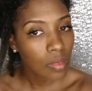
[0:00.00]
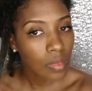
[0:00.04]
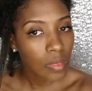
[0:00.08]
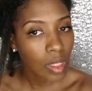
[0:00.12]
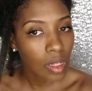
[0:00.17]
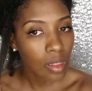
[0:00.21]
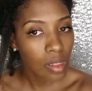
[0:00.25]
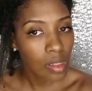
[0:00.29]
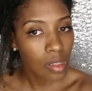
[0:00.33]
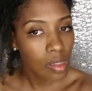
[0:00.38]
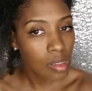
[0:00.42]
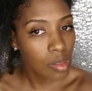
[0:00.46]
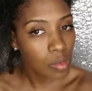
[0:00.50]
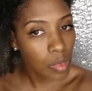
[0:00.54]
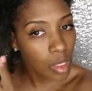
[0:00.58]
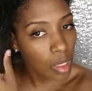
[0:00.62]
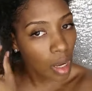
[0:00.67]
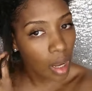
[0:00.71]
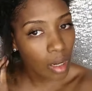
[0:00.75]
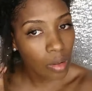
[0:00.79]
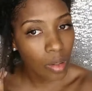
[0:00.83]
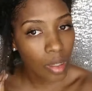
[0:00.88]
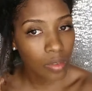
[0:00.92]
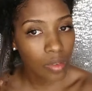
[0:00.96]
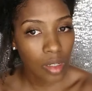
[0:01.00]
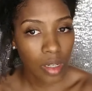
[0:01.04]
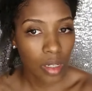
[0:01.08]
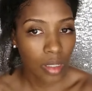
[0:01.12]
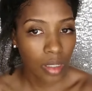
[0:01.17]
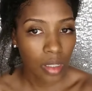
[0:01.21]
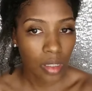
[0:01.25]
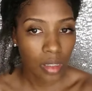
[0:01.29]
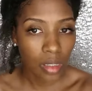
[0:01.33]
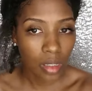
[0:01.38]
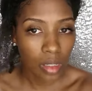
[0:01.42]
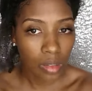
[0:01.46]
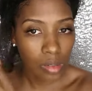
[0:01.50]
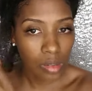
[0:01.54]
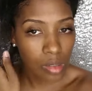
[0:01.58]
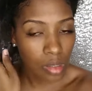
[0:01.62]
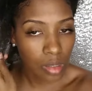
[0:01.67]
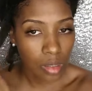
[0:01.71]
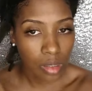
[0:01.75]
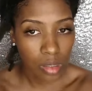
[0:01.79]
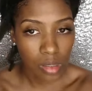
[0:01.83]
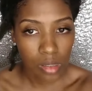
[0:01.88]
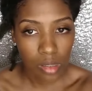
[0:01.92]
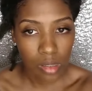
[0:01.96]
And this is me. I don't have to add anything else to
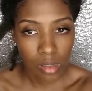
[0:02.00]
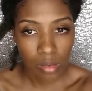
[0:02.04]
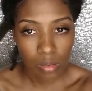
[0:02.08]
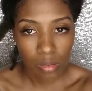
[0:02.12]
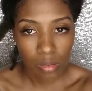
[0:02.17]
this.